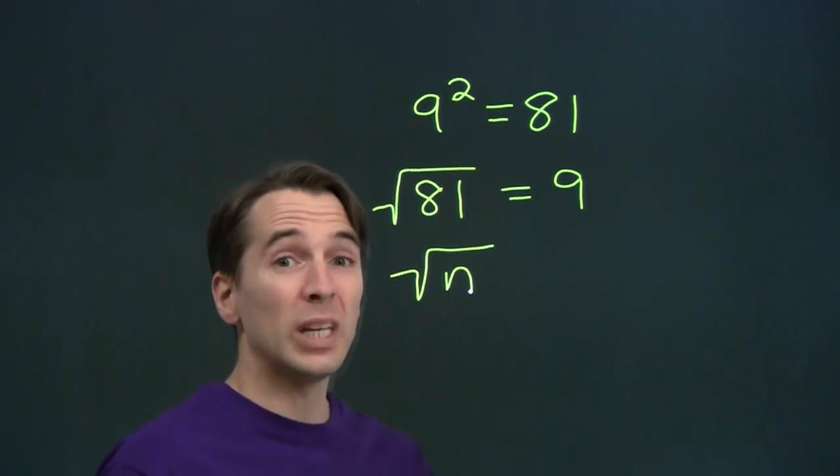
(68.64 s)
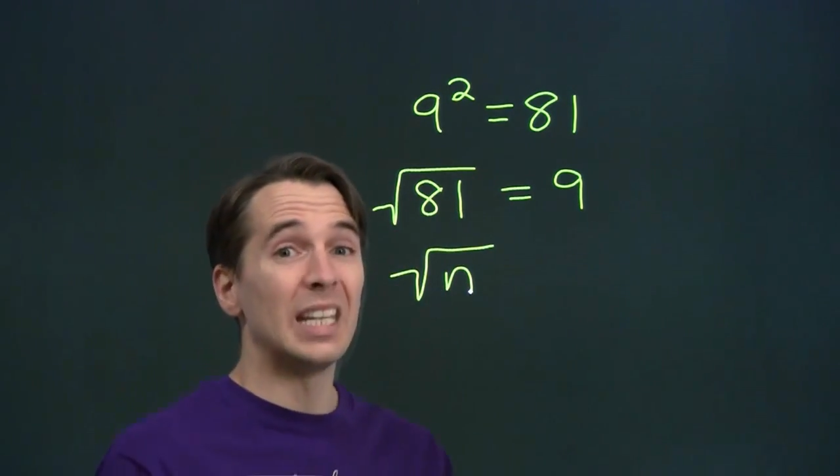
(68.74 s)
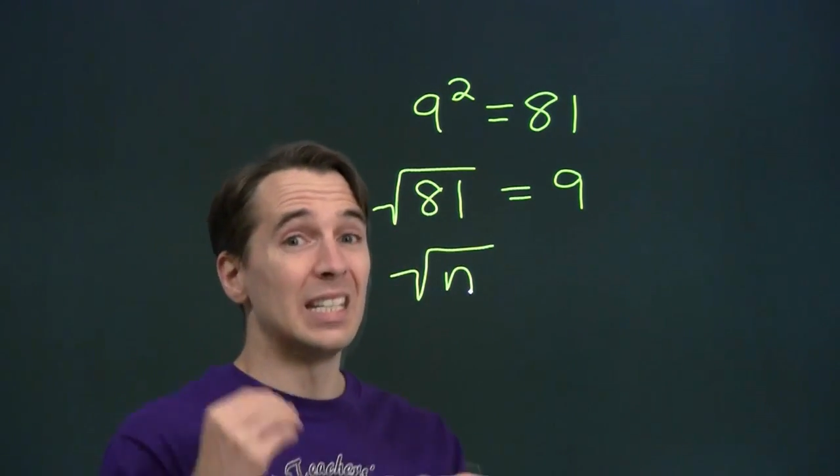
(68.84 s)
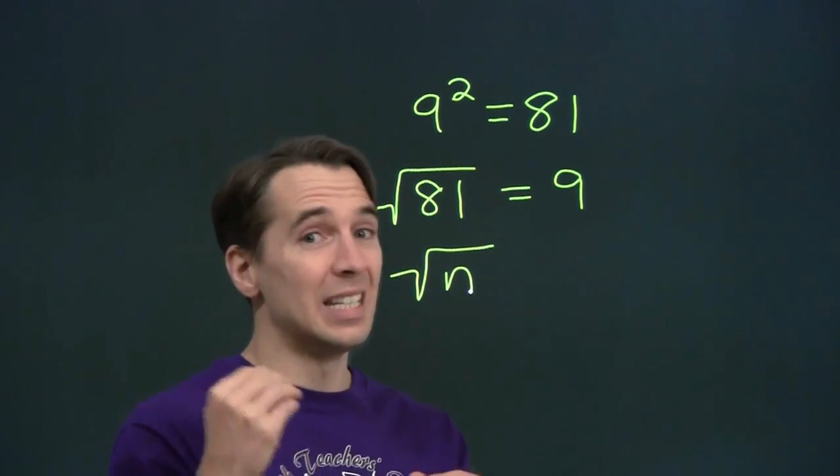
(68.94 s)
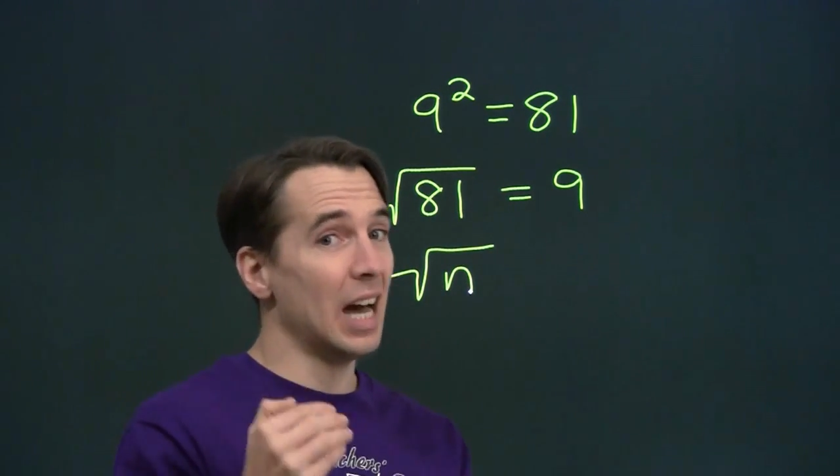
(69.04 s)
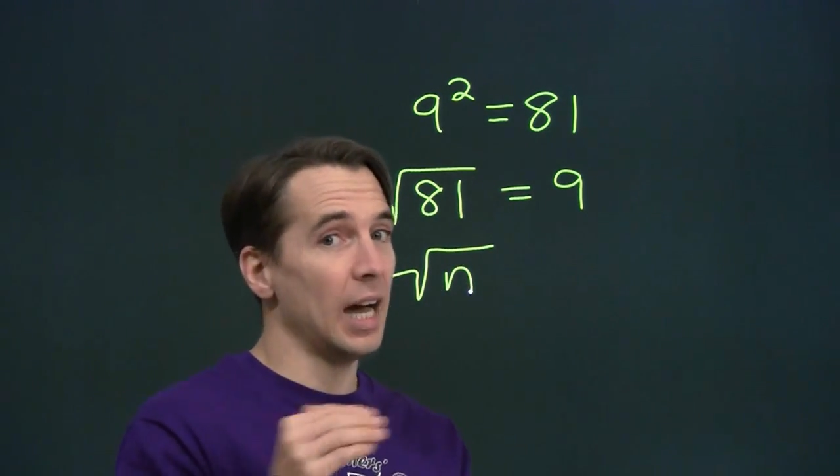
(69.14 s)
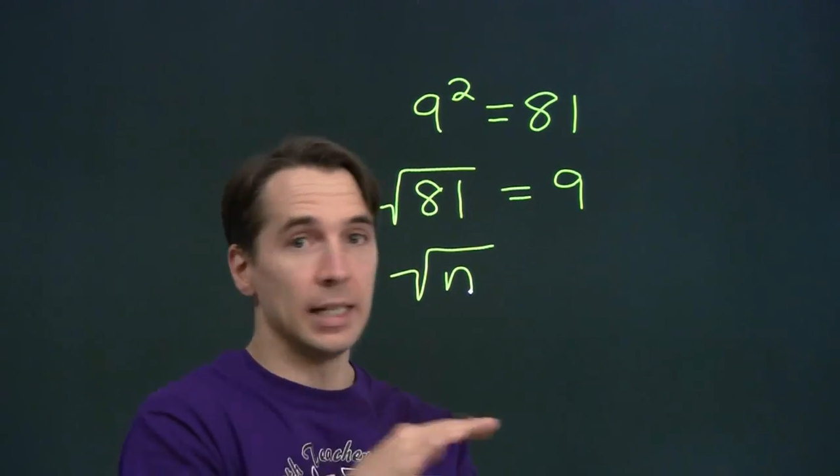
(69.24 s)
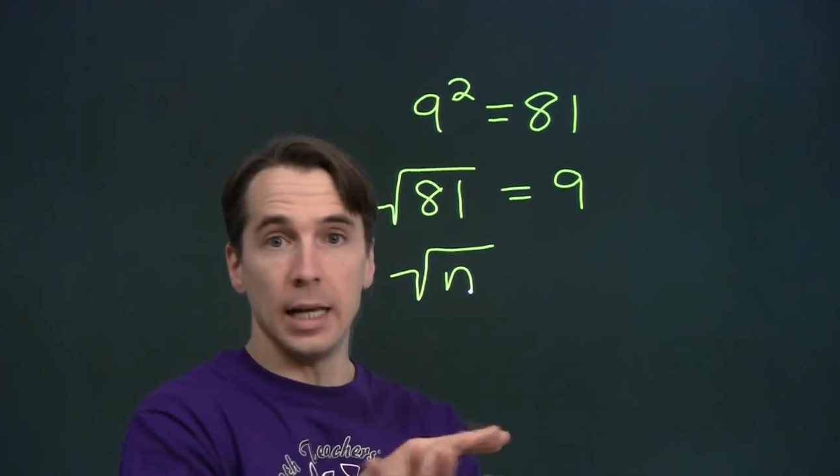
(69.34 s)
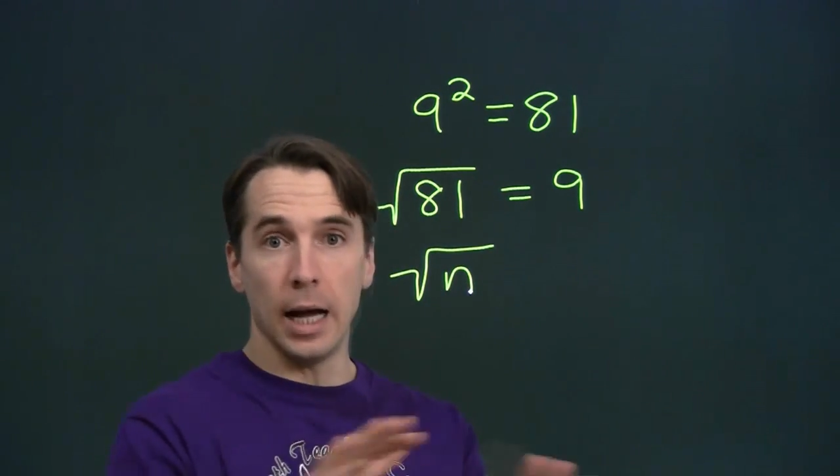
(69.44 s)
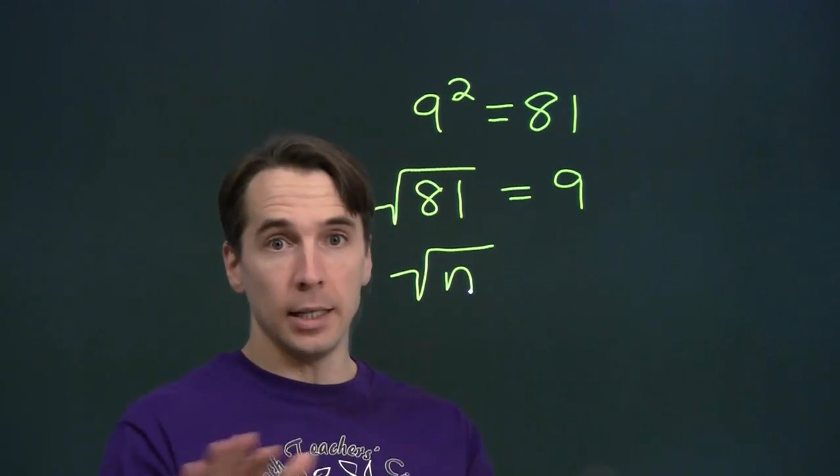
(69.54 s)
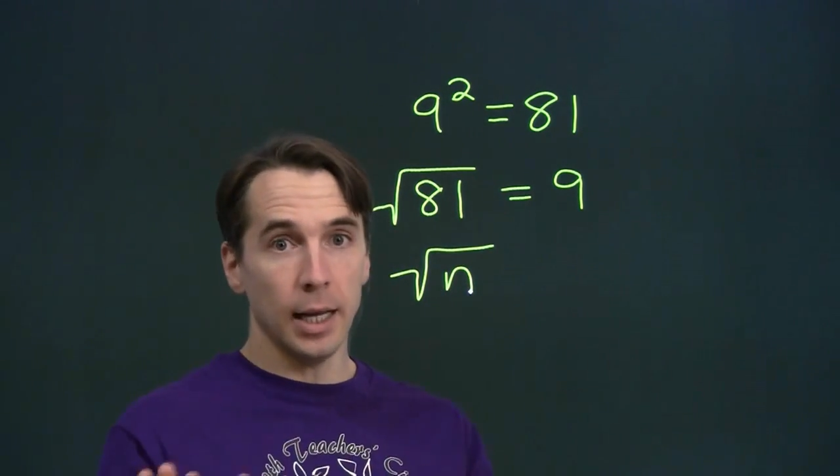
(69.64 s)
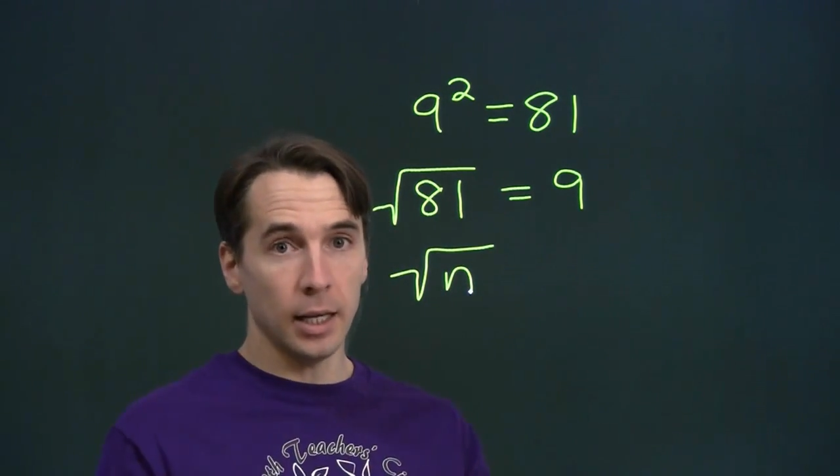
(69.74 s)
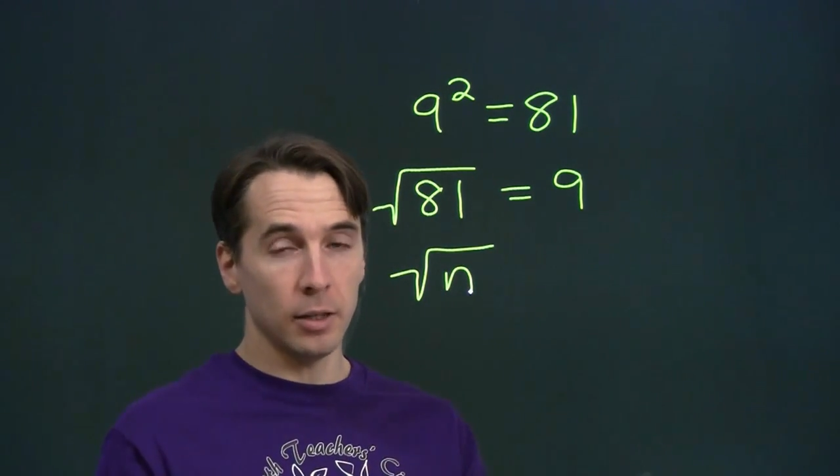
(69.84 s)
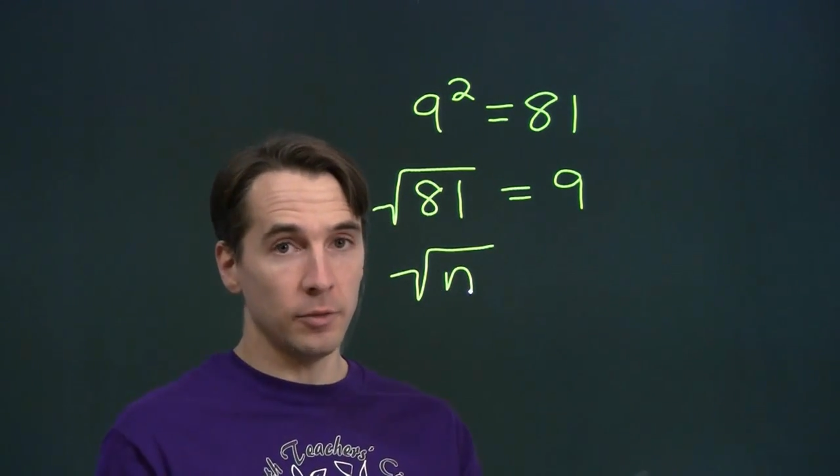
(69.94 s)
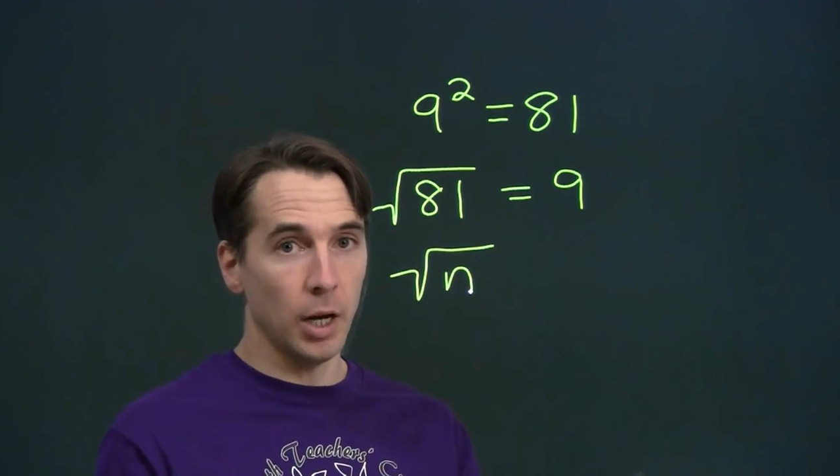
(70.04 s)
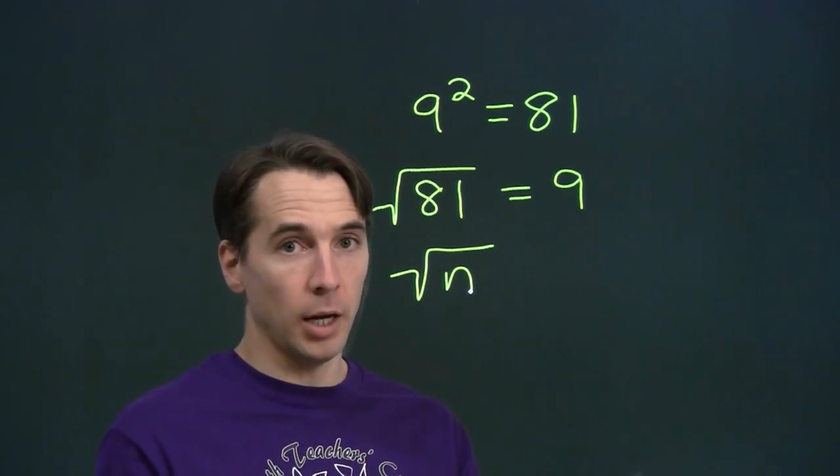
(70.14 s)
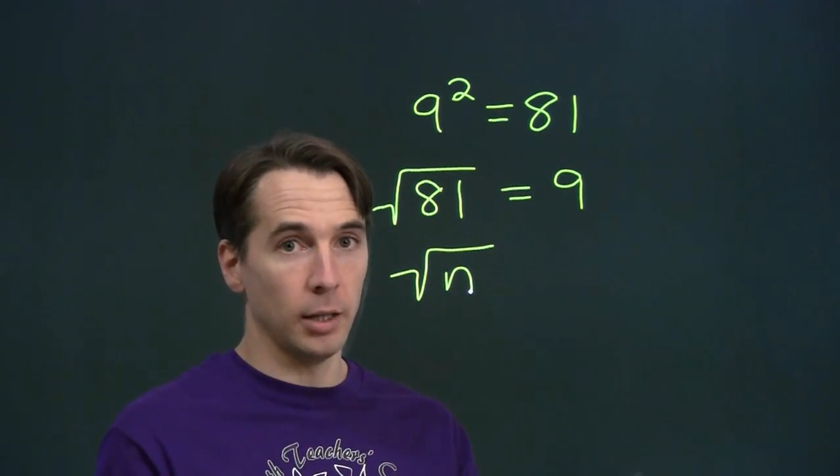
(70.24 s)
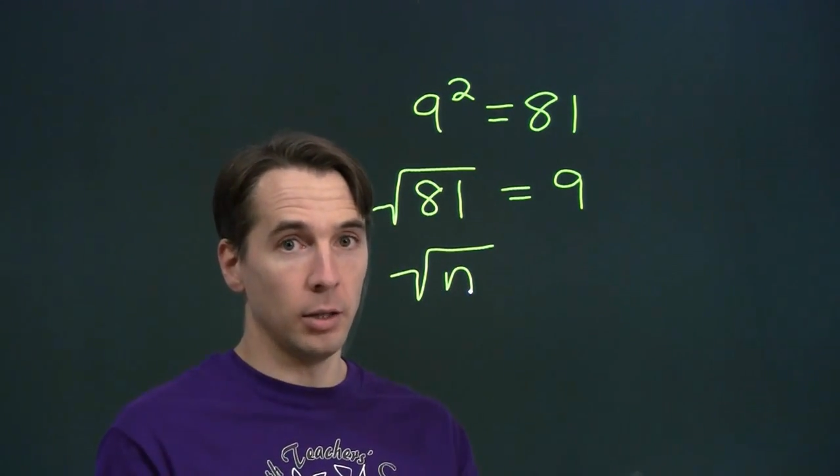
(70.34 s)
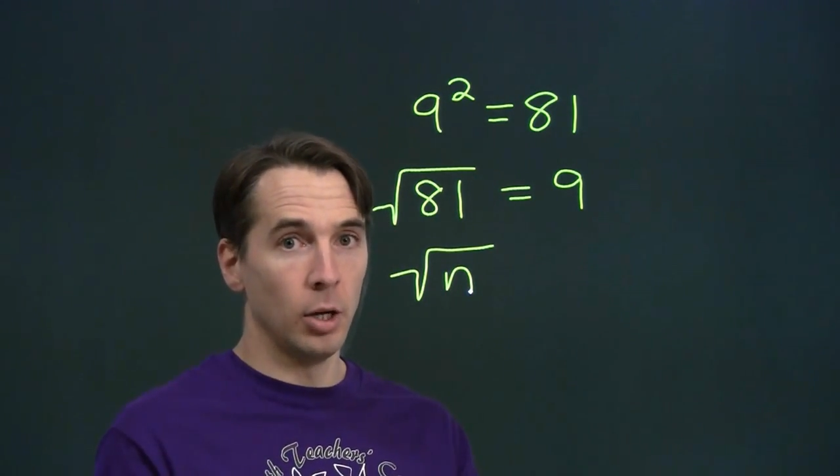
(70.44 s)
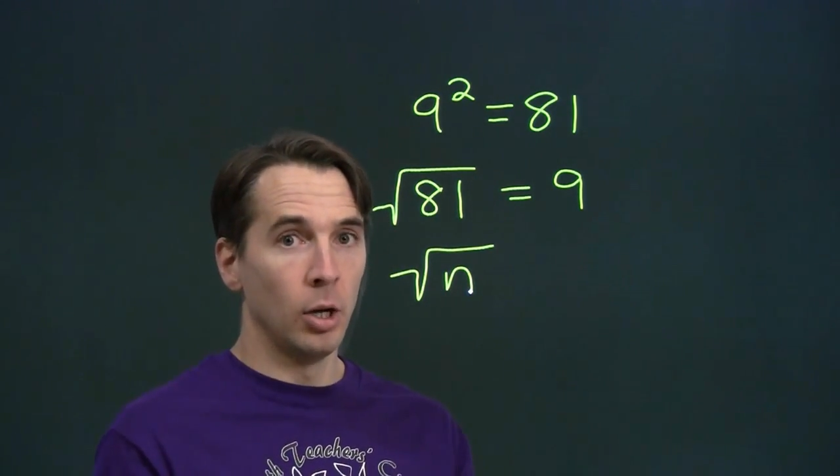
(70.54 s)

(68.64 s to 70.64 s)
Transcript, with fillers: we get 9, not negative 9.